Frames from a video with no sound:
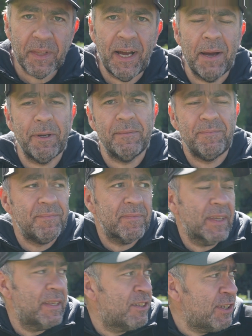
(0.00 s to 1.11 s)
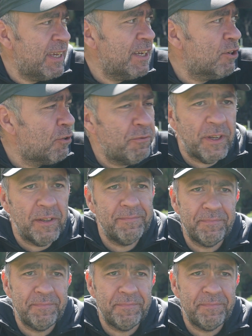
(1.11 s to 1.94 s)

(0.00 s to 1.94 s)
I mean, drinking coffee